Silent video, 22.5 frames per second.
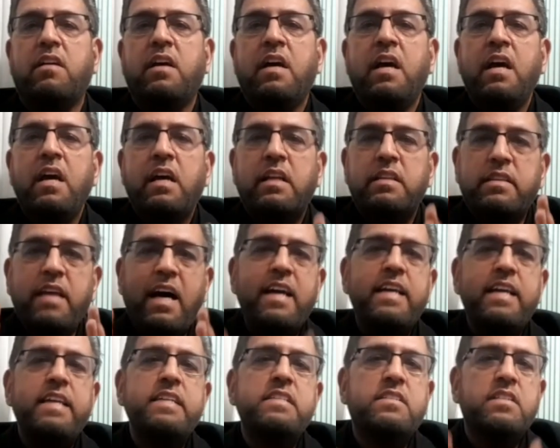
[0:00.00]
That is
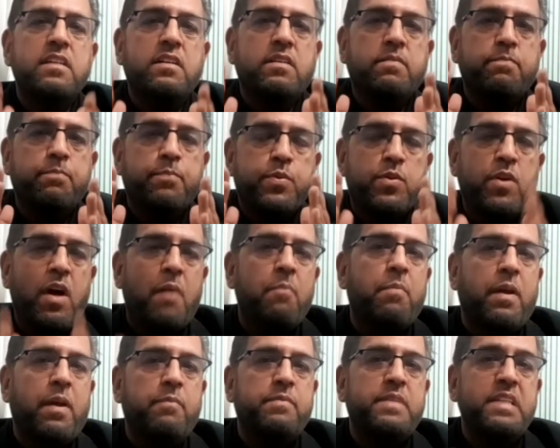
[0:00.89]
the problem.
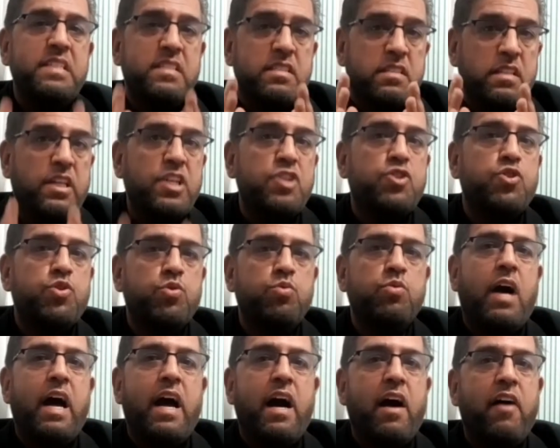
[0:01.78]
This is an issue I
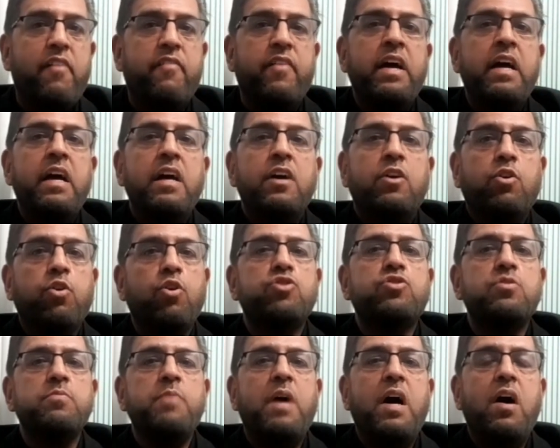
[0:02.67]
have close to my
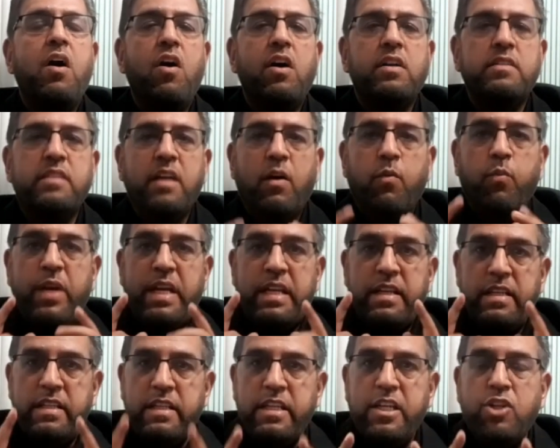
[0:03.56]
heart that we
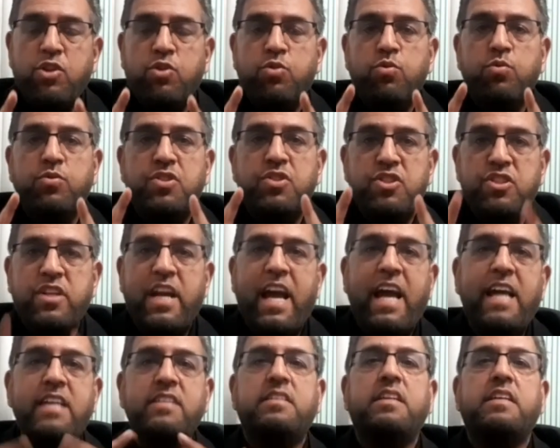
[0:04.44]
need to change
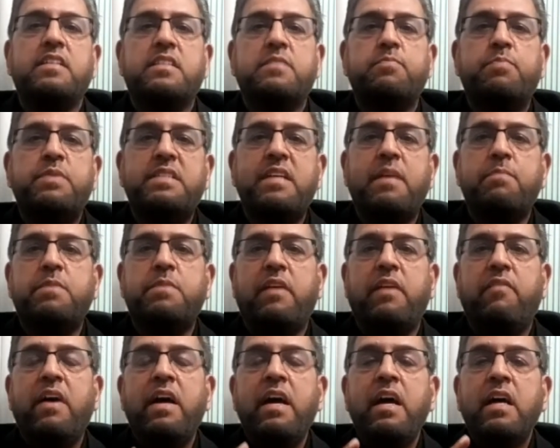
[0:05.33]
this perception.
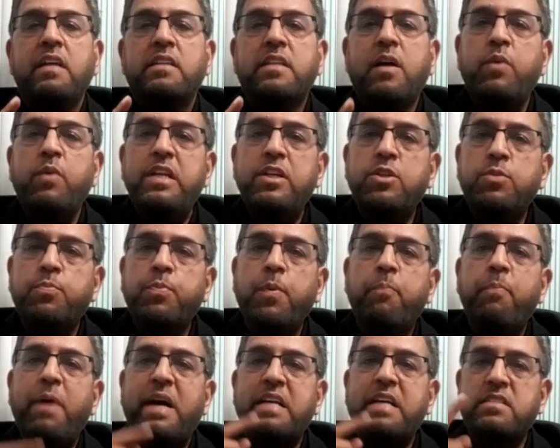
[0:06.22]
That we need to put
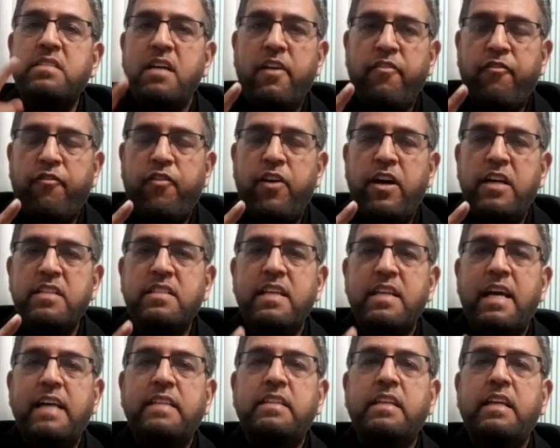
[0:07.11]
Pakistan first and the
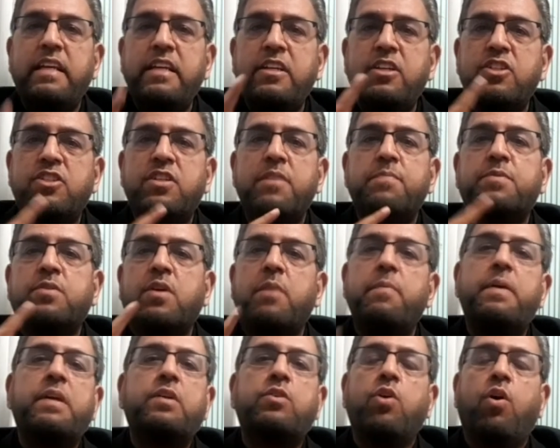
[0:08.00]
leadership come and
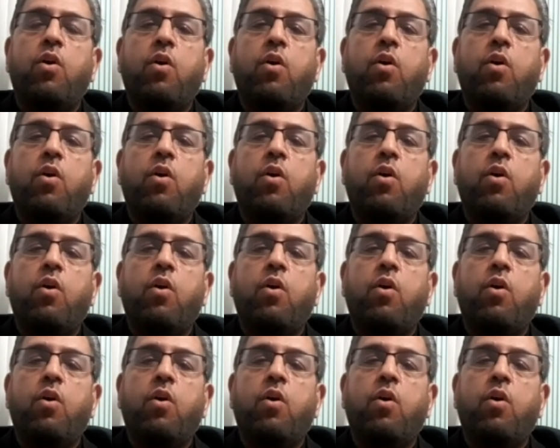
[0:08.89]
go.